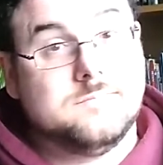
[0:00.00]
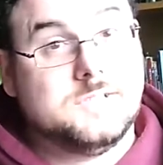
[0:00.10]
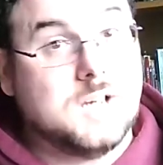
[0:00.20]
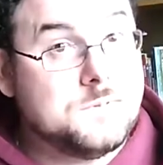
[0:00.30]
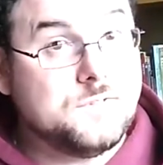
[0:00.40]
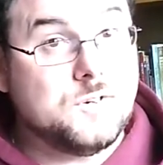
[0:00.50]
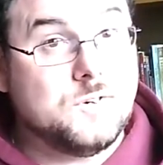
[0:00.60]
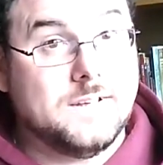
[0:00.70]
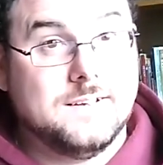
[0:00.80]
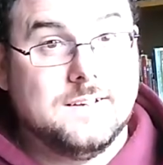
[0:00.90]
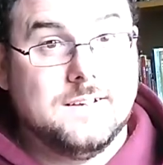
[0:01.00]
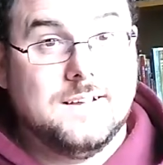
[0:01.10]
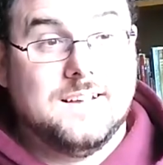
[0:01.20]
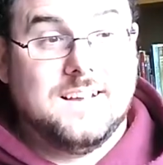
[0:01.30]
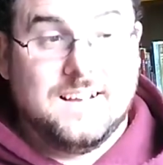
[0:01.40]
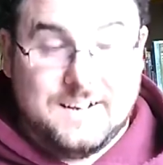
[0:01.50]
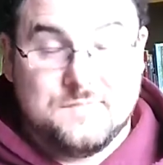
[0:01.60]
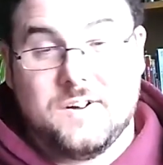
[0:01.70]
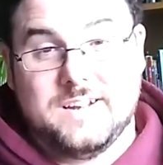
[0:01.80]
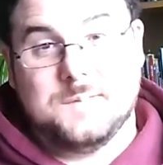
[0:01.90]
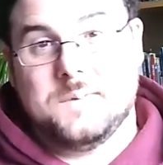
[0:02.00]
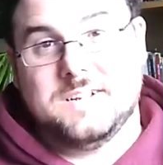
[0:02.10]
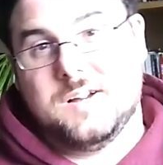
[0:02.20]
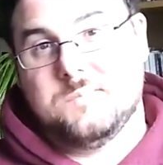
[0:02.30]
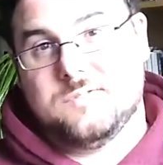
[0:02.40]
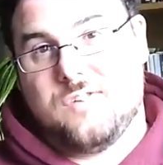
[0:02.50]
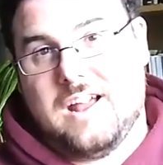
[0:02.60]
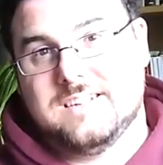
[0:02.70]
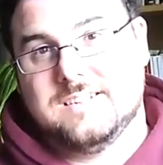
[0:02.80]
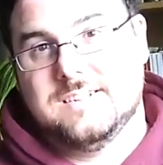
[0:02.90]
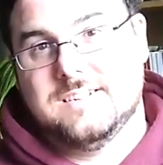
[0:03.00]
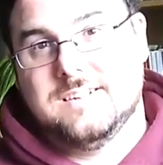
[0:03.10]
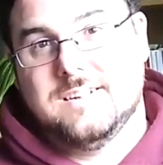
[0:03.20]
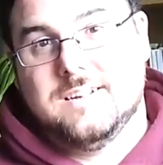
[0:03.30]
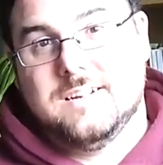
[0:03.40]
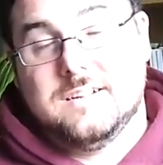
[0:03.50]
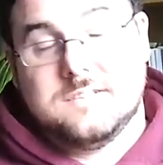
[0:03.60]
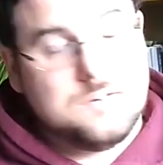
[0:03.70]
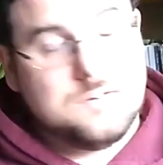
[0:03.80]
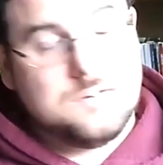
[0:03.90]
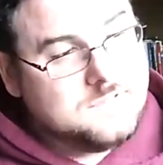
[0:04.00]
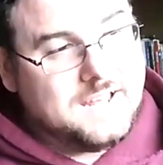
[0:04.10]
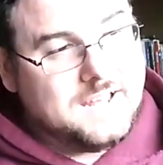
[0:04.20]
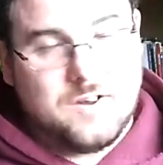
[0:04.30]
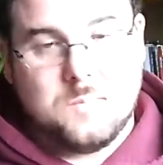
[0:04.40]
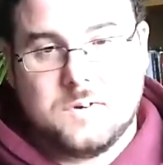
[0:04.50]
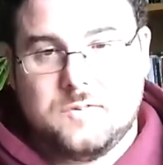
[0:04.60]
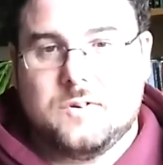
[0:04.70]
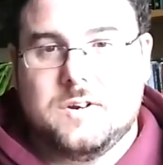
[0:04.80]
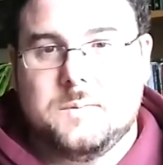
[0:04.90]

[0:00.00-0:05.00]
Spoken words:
times of joy, and then finding my times of rest. So thank you very much for joining